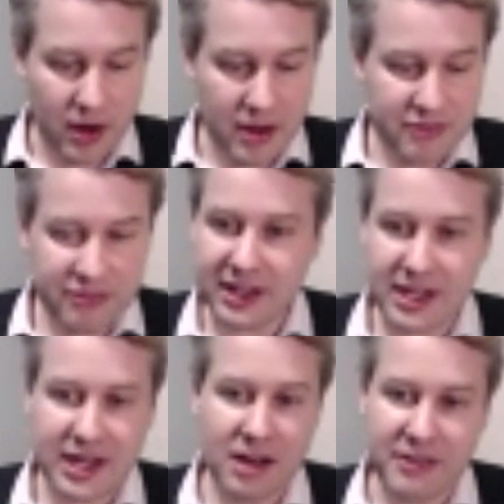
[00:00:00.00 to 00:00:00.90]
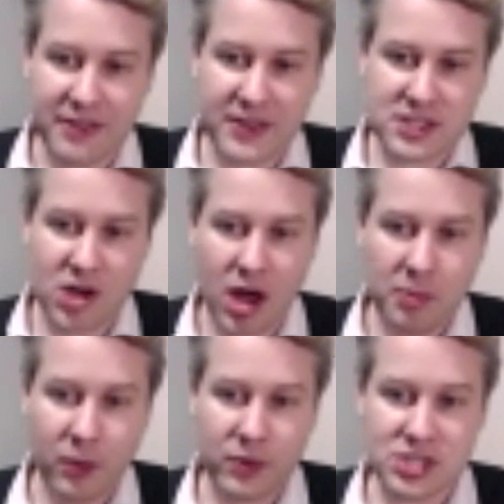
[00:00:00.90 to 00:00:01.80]
funnily enough, at the time we
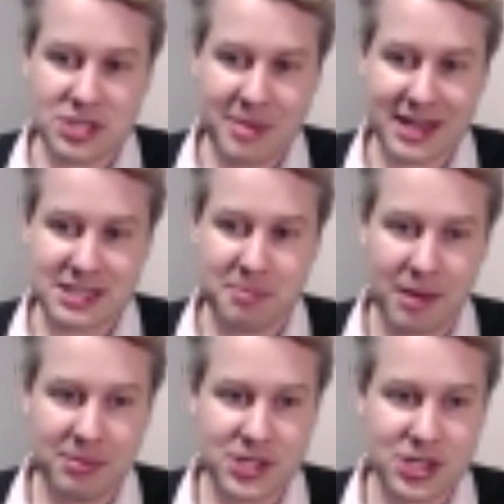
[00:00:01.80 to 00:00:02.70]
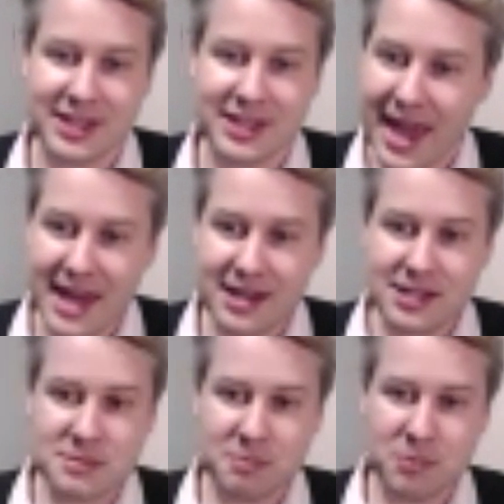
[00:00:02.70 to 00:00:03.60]
were just about to publish it, the
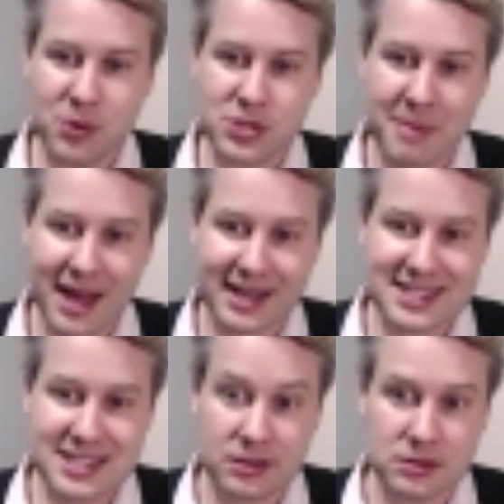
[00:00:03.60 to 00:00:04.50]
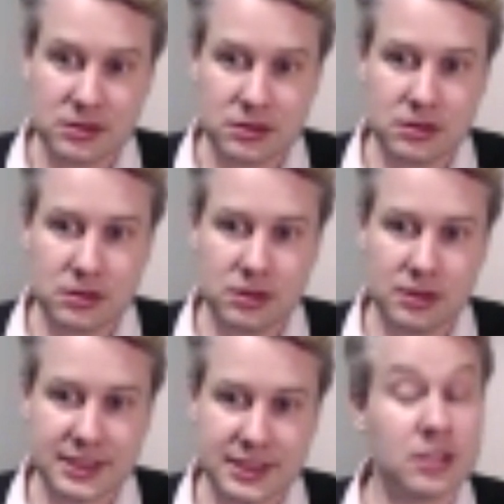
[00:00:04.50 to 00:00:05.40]
editors pushed back and said, oh,
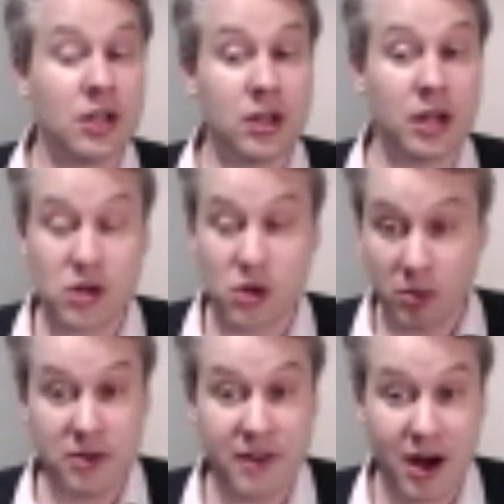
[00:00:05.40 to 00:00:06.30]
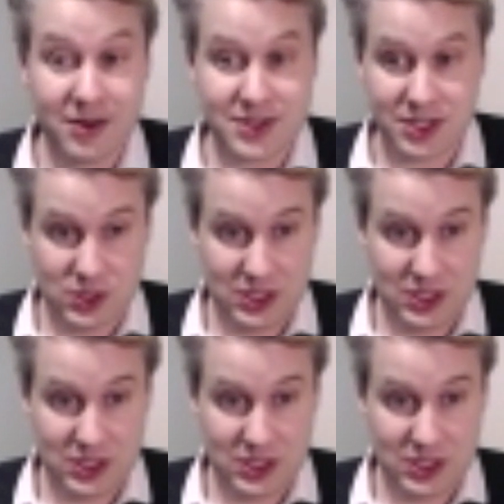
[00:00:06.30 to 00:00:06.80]
listen, coronavirus has just